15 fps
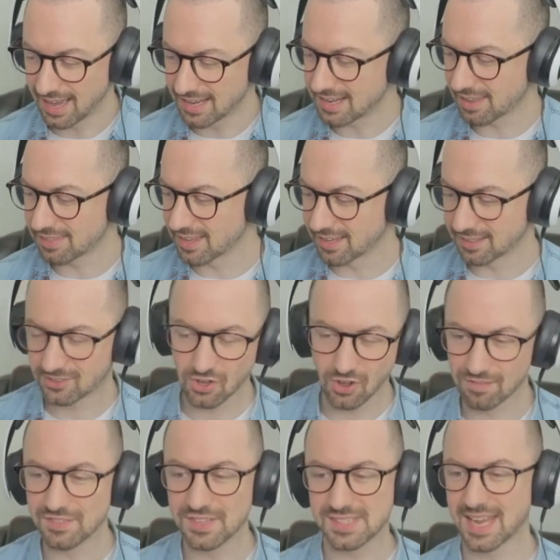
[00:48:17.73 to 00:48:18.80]
another
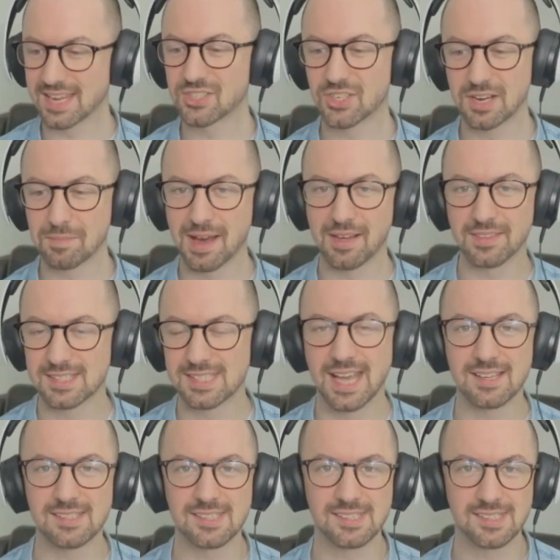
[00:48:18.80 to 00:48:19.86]
conversation about the
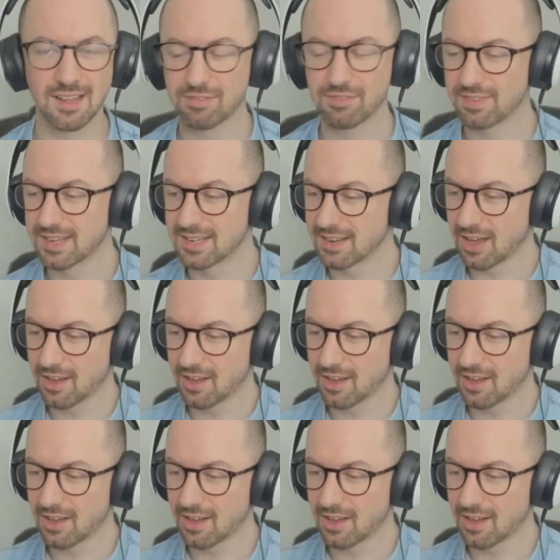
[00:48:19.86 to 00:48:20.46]
texting stuff in